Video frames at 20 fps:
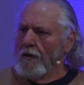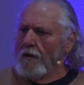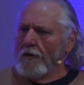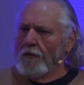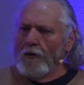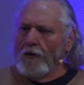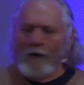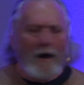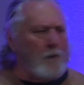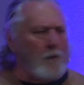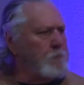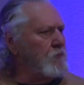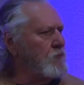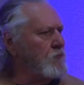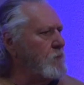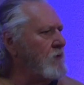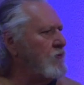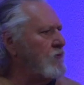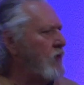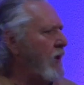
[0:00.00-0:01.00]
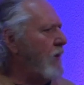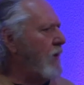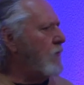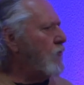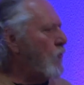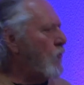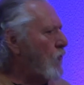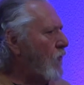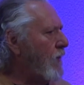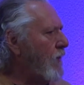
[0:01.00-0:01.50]
there happens to be 10
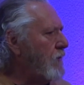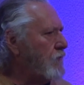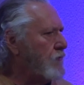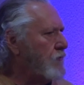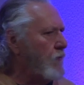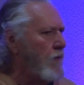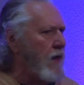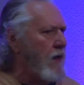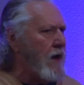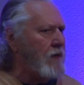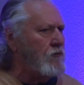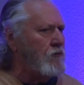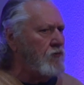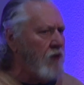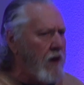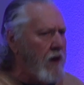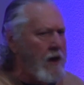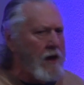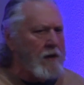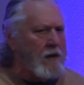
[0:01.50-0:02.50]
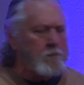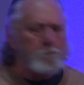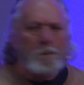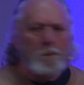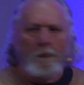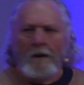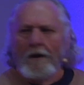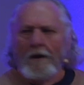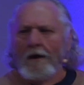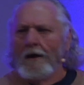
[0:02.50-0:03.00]
coins in that. 10
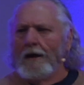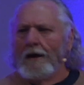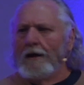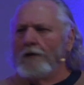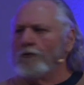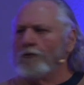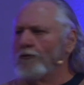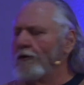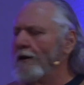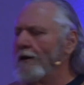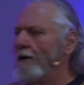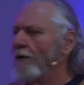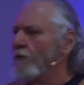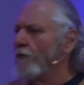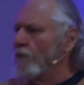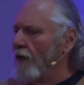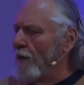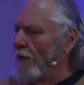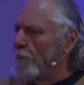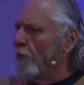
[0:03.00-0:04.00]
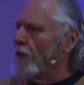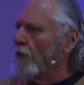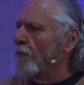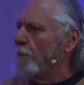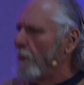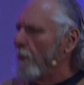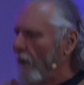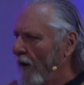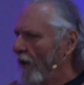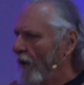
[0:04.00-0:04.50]
is the number
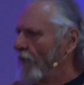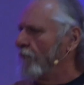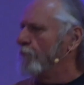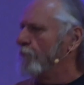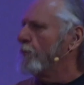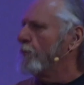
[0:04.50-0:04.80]
of